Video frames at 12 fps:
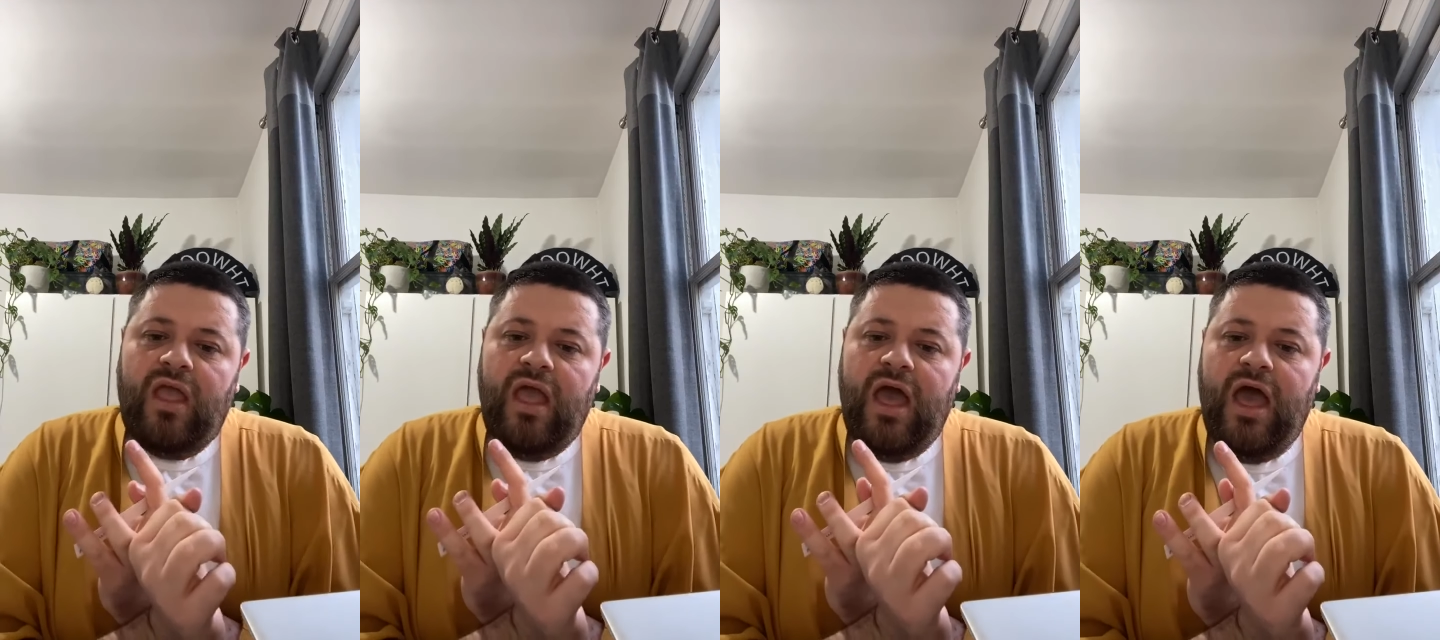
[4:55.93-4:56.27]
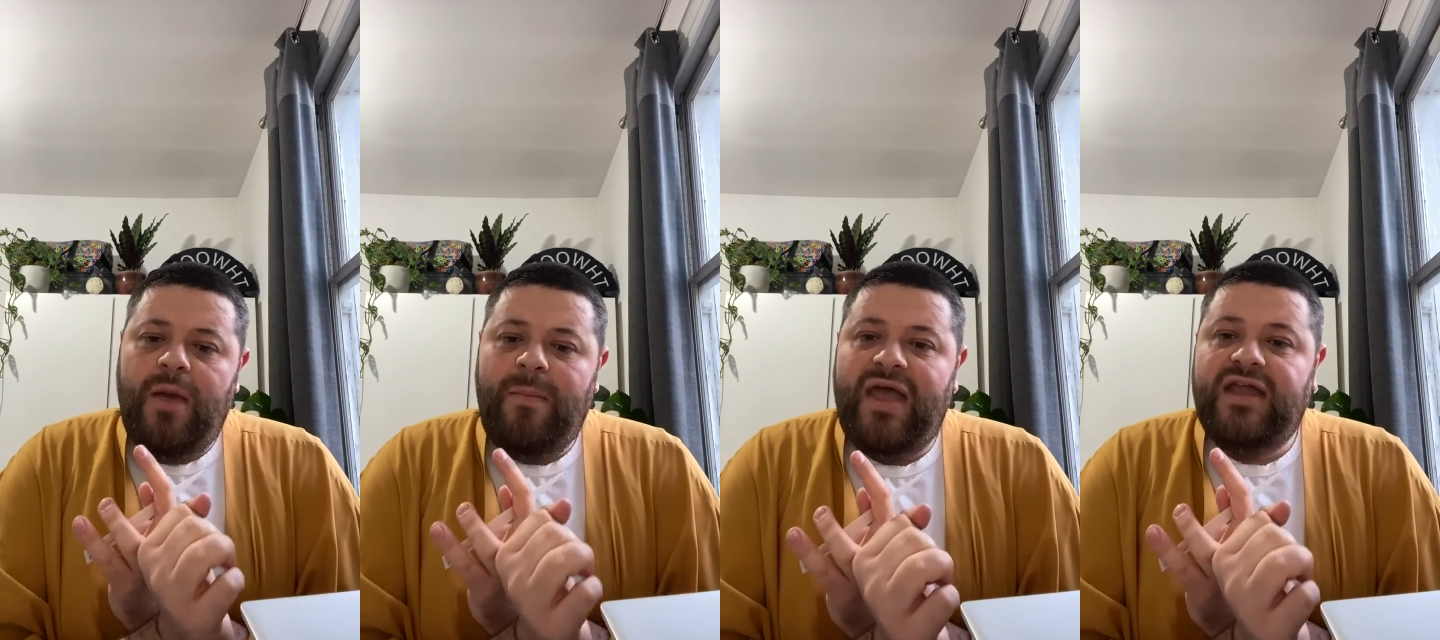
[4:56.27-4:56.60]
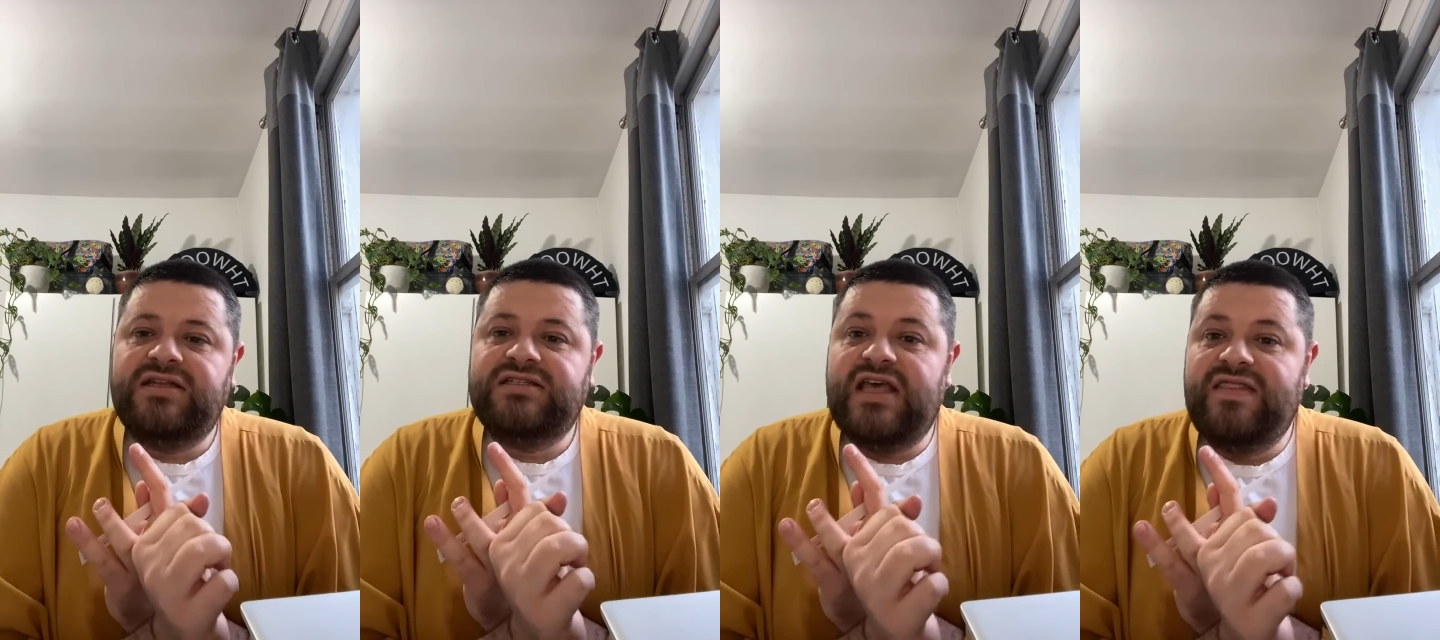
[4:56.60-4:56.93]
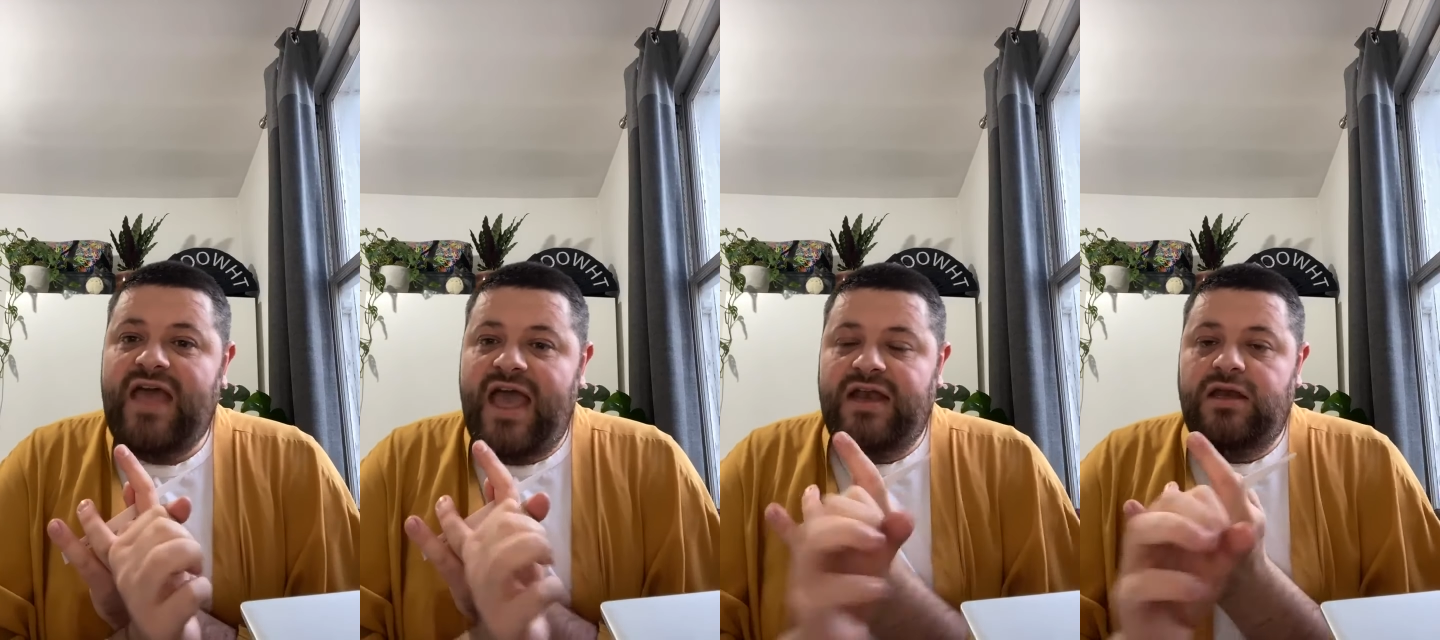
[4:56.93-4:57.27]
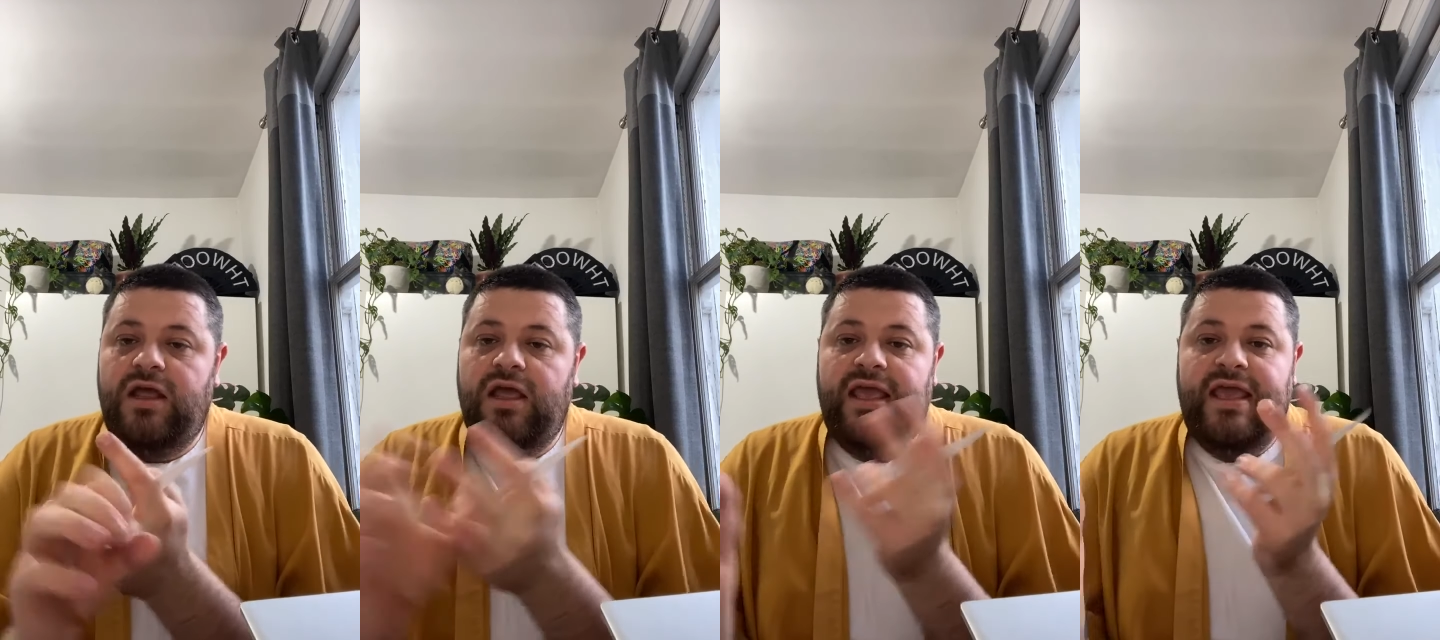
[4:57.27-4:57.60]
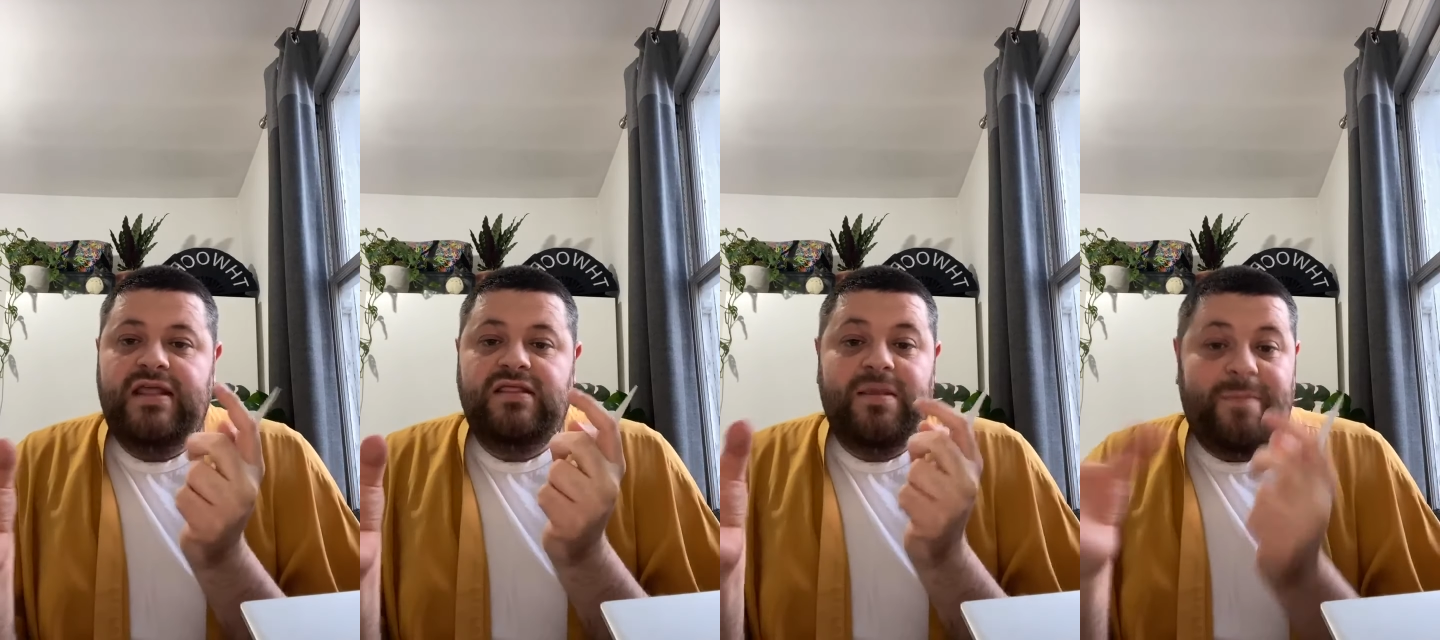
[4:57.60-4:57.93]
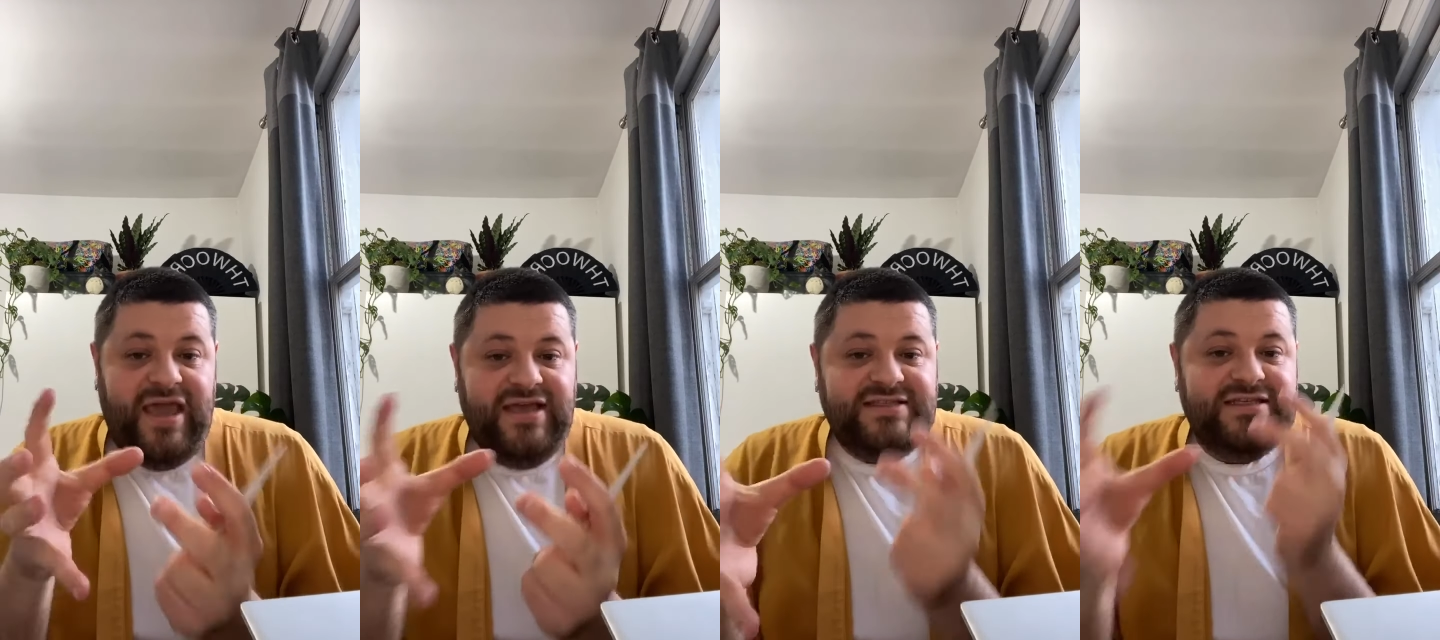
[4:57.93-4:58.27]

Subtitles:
And then in the base,